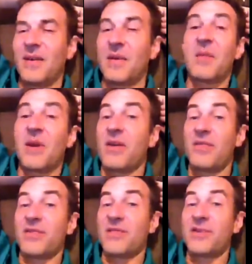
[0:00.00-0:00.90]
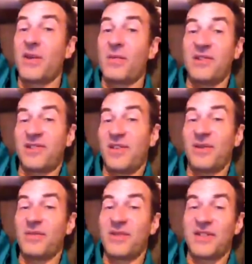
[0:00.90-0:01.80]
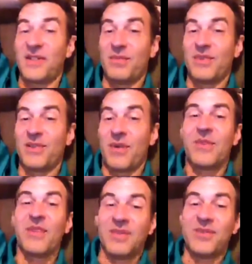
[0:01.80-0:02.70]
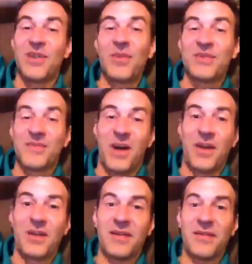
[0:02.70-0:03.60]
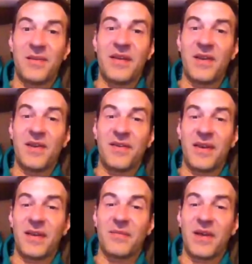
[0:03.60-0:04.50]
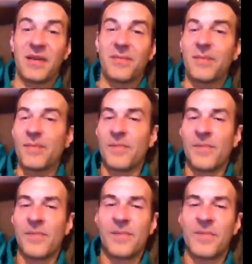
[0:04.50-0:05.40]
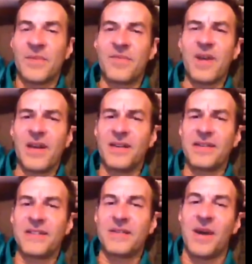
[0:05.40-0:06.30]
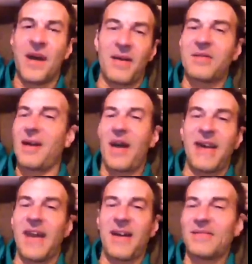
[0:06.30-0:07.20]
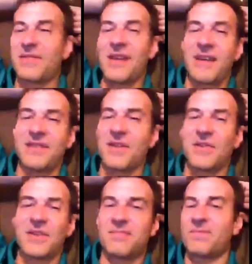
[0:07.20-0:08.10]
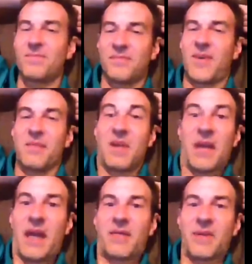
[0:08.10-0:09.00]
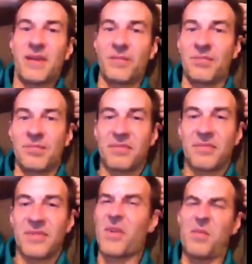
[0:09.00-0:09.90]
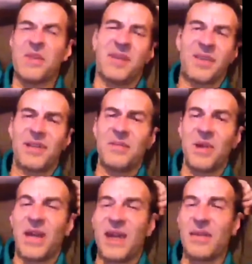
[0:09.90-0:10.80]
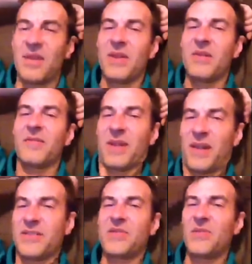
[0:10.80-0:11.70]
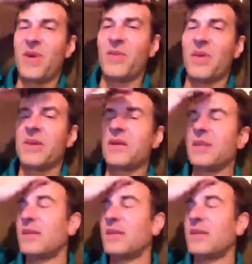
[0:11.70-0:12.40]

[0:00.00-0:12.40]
coming off of a stupid show. It was a stupid show. The show was fun. We did a good thing, but it's very good to. Uh, I can't. Uh, it's good to communicate with you. It's always good to communicate with you. You're a very sweet woman.